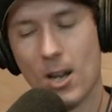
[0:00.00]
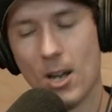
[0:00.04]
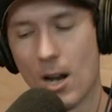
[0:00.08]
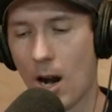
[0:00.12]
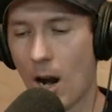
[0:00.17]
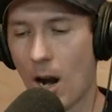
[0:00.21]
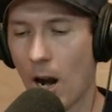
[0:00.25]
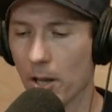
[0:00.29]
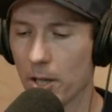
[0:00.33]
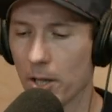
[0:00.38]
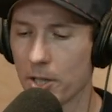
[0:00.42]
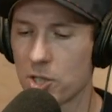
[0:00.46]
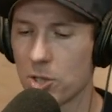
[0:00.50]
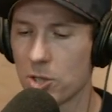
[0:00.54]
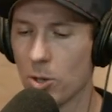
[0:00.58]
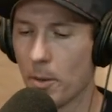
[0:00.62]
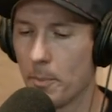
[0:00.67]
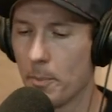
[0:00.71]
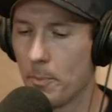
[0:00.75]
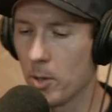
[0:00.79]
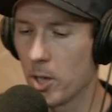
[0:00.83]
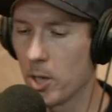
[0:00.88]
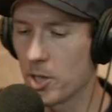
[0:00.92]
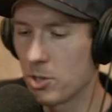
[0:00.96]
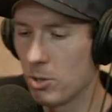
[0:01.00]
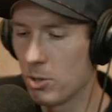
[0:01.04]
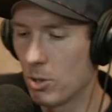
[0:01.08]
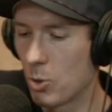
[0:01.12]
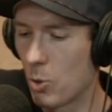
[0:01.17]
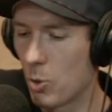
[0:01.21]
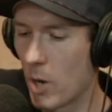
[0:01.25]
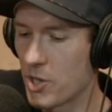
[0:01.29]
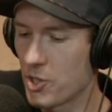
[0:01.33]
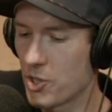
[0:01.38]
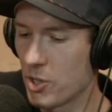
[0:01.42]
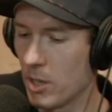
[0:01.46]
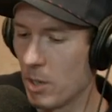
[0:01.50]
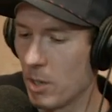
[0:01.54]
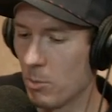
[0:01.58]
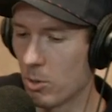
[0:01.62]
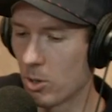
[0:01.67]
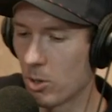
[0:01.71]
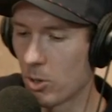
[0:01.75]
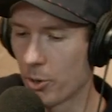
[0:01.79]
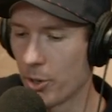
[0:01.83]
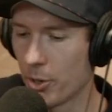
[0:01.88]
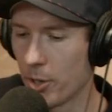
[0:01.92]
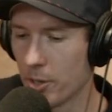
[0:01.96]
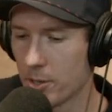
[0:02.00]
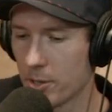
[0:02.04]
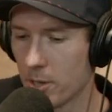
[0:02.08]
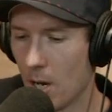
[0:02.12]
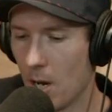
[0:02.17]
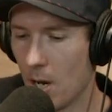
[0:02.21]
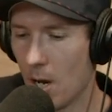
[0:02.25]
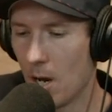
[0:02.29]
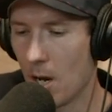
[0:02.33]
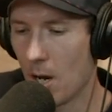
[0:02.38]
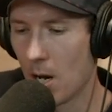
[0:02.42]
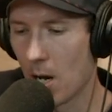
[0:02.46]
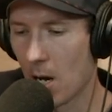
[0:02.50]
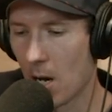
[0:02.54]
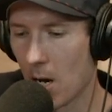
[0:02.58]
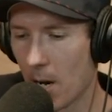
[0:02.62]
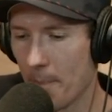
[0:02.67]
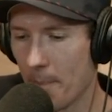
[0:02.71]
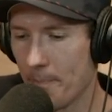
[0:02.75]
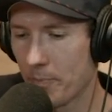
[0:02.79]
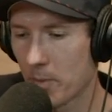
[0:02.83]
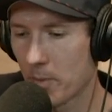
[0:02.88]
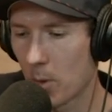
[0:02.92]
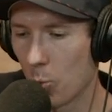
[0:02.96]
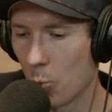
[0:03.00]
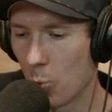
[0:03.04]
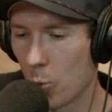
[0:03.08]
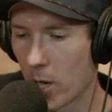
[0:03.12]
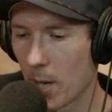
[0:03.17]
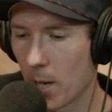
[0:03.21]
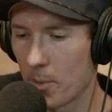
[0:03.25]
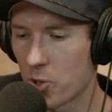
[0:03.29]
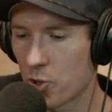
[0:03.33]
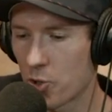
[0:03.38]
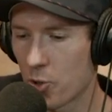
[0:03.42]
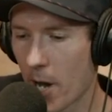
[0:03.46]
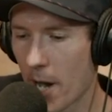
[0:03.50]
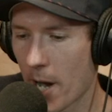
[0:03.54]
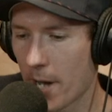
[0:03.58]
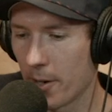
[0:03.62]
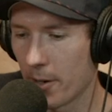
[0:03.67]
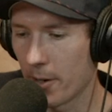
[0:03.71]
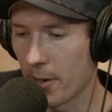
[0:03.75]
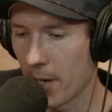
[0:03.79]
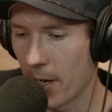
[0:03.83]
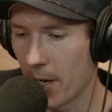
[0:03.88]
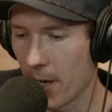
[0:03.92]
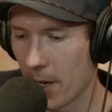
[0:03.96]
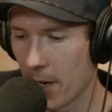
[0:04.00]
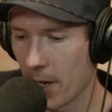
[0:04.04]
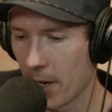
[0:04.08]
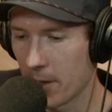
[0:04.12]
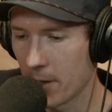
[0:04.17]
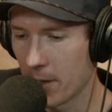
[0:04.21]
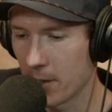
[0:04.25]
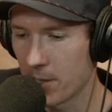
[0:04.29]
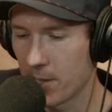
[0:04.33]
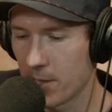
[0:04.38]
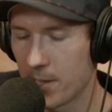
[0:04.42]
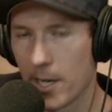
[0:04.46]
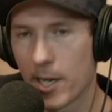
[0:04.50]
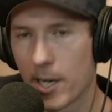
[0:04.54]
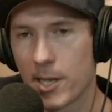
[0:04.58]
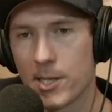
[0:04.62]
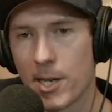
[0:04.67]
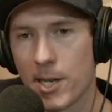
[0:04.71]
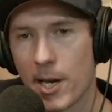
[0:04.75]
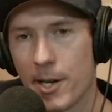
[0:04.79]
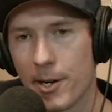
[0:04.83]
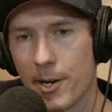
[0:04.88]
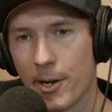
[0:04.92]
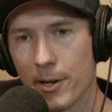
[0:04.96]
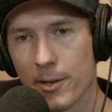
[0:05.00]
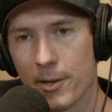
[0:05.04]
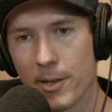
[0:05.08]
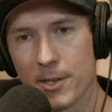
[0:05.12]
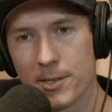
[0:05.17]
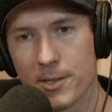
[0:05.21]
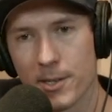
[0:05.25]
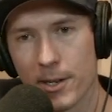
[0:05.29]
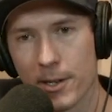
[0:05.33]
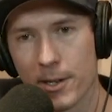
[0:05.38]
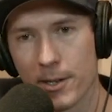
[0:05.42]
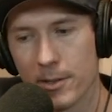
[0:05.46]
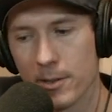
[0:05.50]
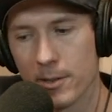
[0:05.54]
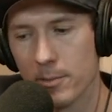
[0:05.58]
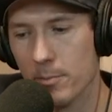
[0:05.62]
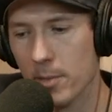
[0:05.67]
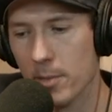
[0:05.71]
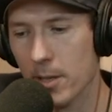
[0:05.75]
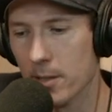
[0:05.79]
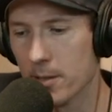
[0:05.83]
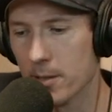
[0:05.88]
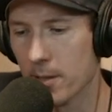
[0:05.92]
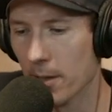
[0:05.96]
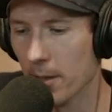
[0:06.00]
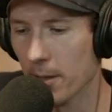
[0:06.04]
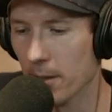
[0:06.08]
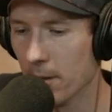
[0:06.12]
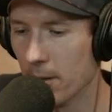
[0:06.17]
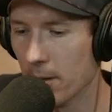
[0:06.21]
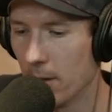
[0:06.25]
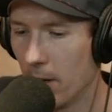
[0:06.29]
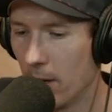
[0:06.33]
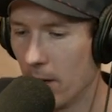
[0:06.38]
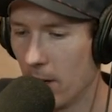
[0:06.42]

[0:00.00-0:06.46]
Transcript: All right, let's do a let's do a question, right, then yes. we'll cruise. Um, what up, Strider and Sticktator? That's Aaron, dude. Beast, Aaron.